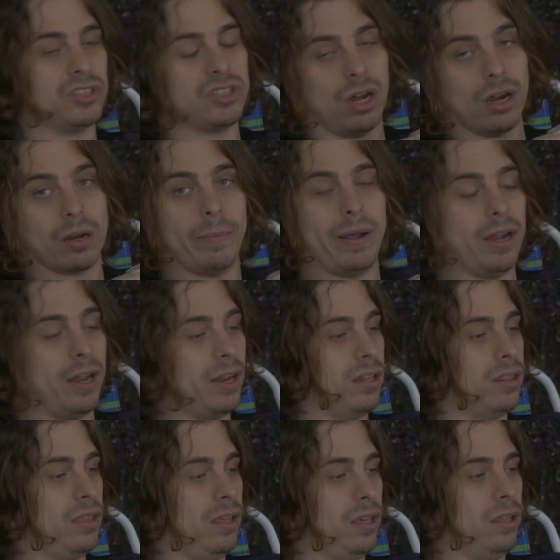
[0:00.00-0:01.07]
and talk about
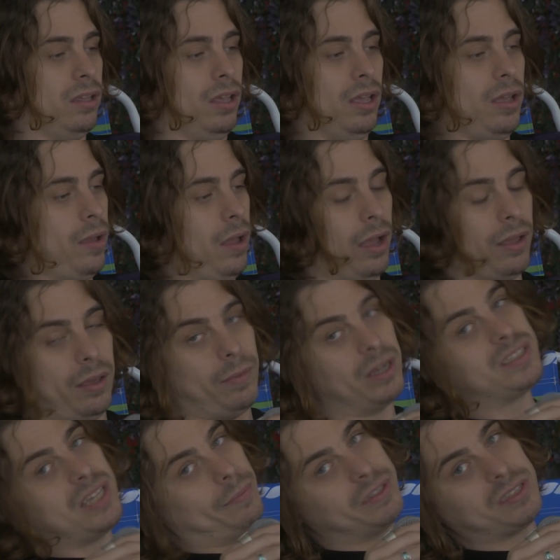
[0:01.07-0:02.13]
anything, it
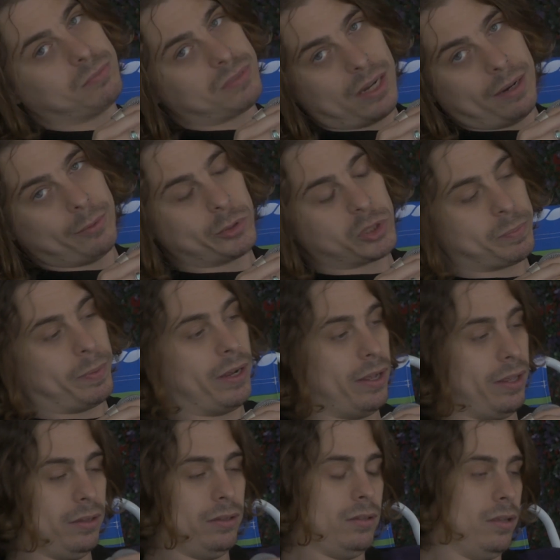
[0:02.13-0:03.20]
might take me some time to
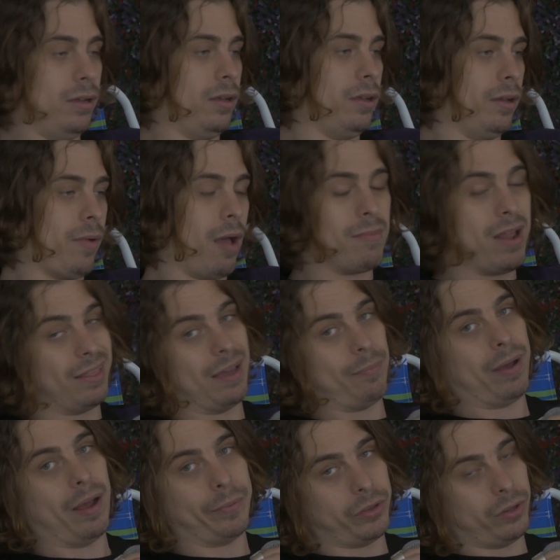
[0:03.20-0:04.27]
respond. I'm not that
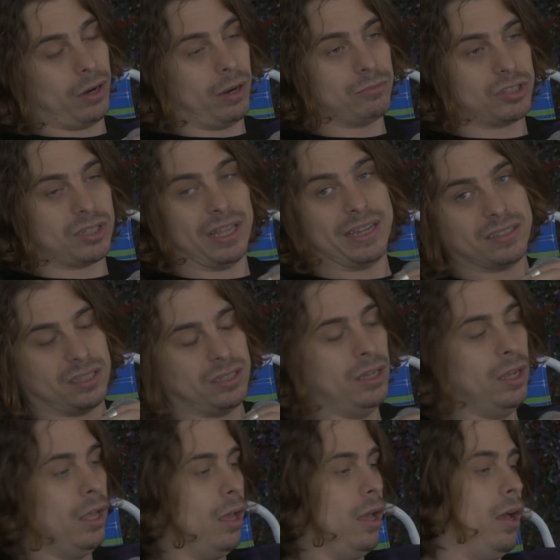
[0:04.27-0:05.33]
popular. I'm just lazy.
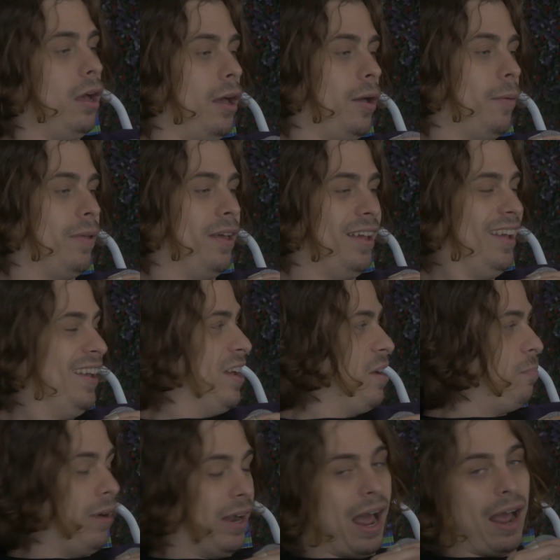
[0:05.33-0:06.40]

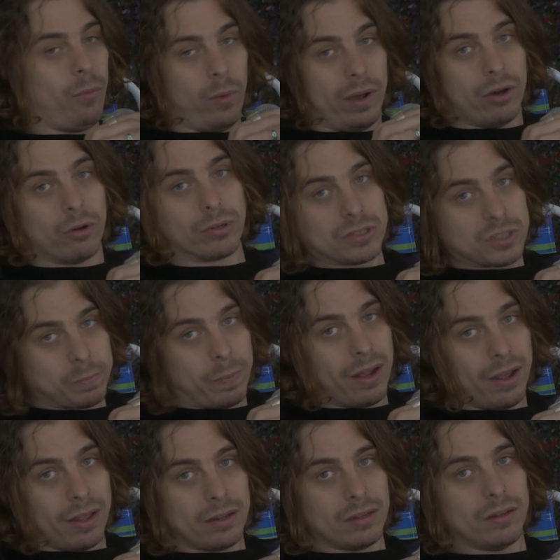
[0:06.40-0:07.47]
But I will
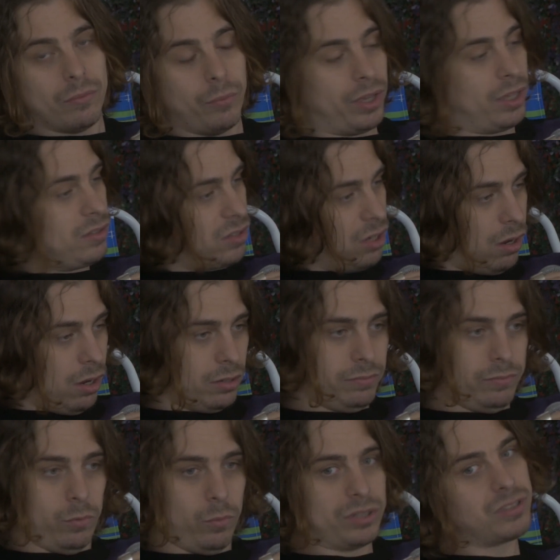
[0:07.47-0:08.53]
respond. We can
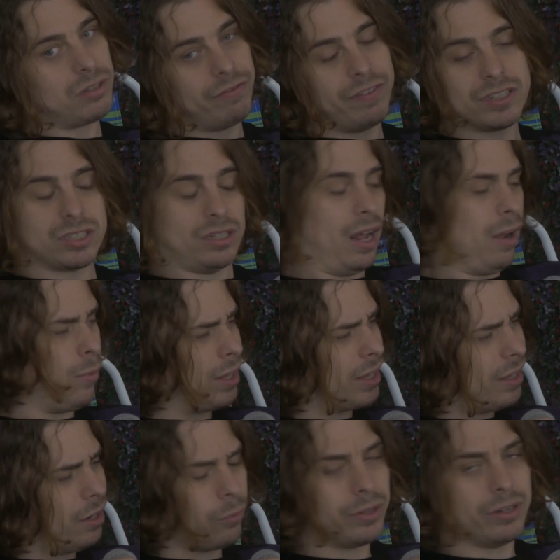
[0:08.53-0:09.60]
talk. What's your vision? I want to
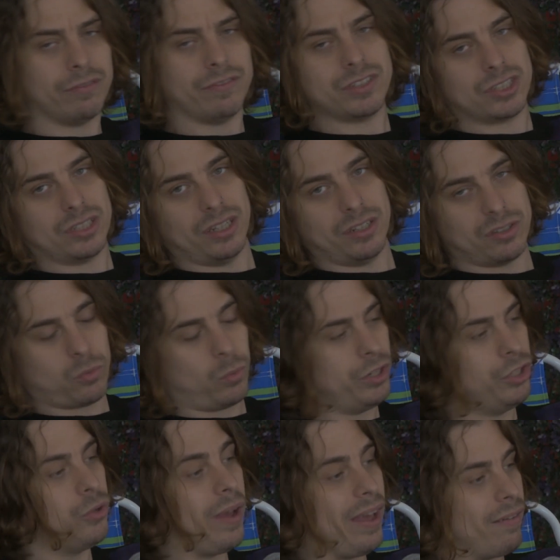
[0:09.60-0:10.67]
hear what your vision is. What
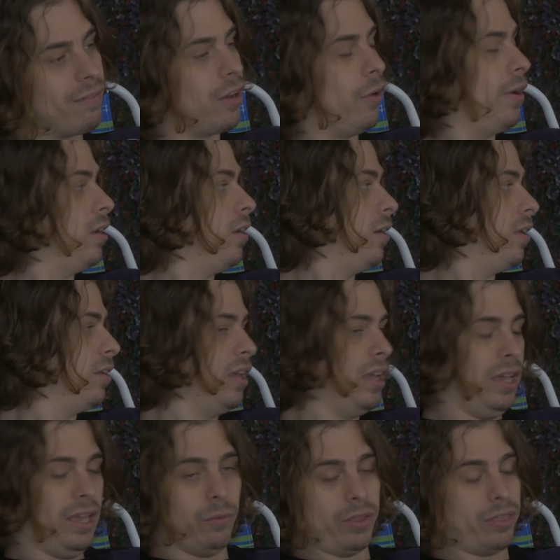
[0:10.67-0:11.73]
do you have going on?
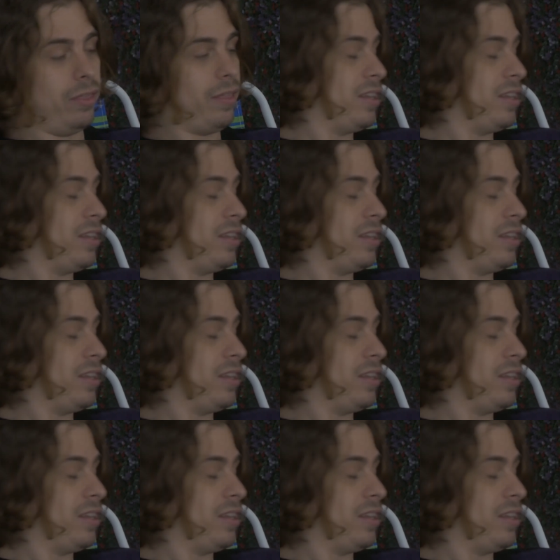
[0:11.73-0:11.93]
Whether